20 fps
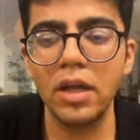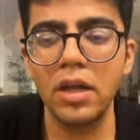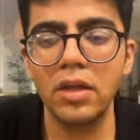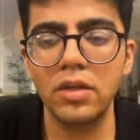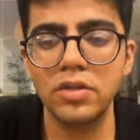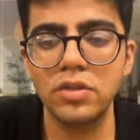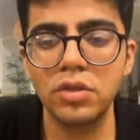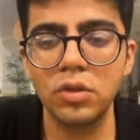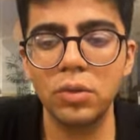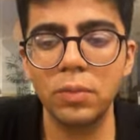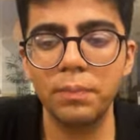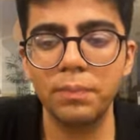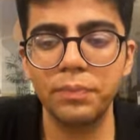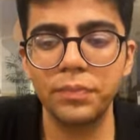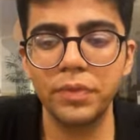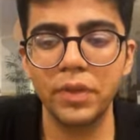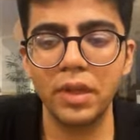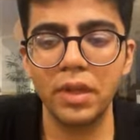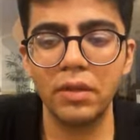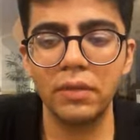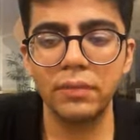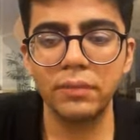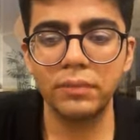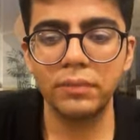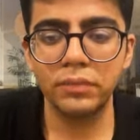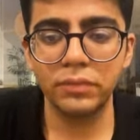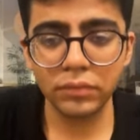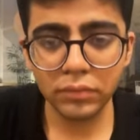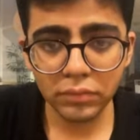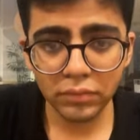So
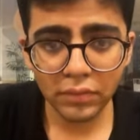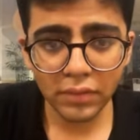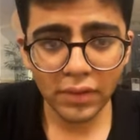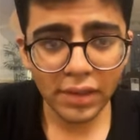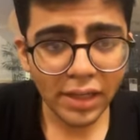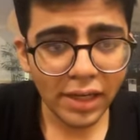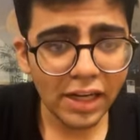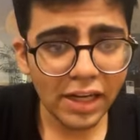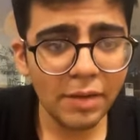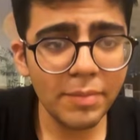let